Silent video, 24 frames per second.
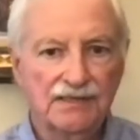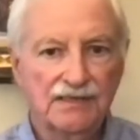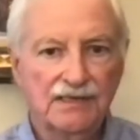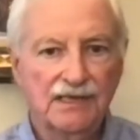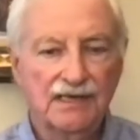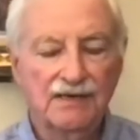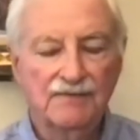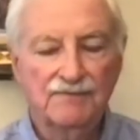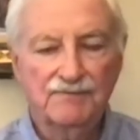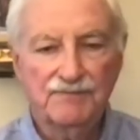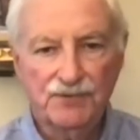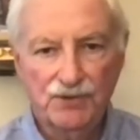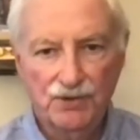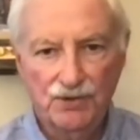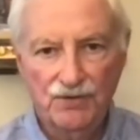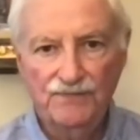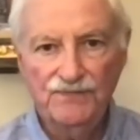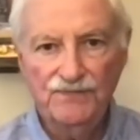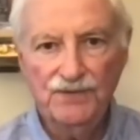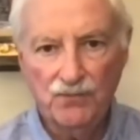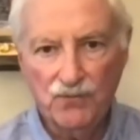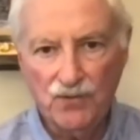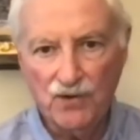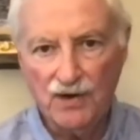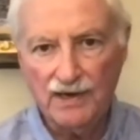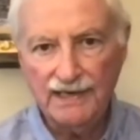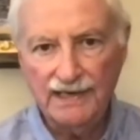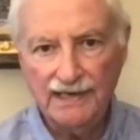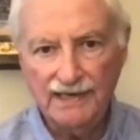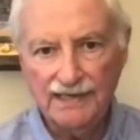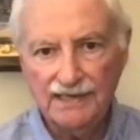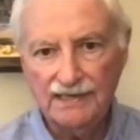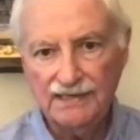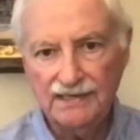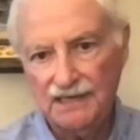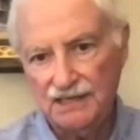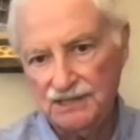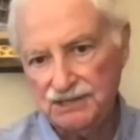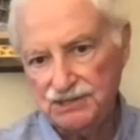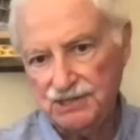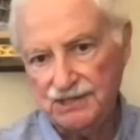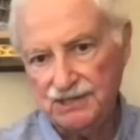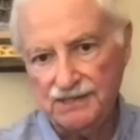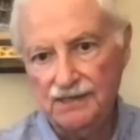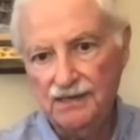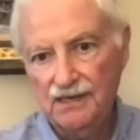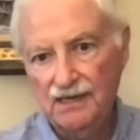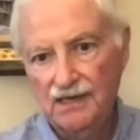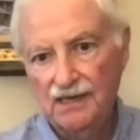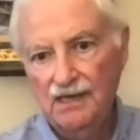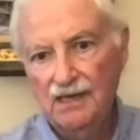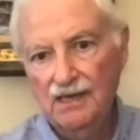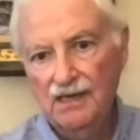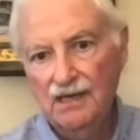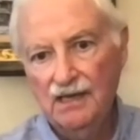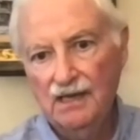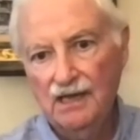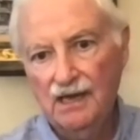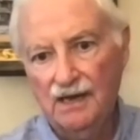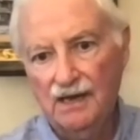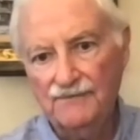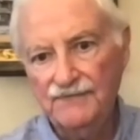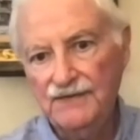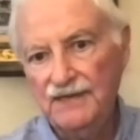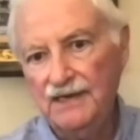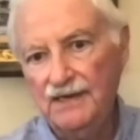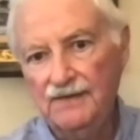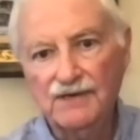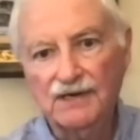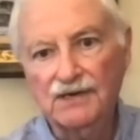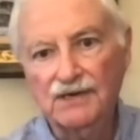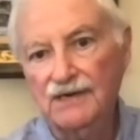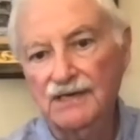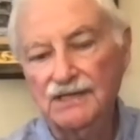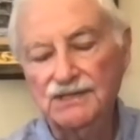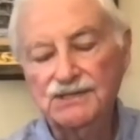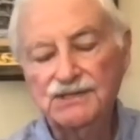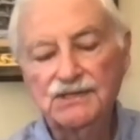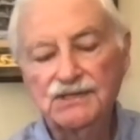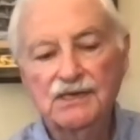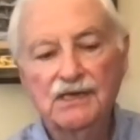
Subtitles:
that improved the working condition of the immigrants,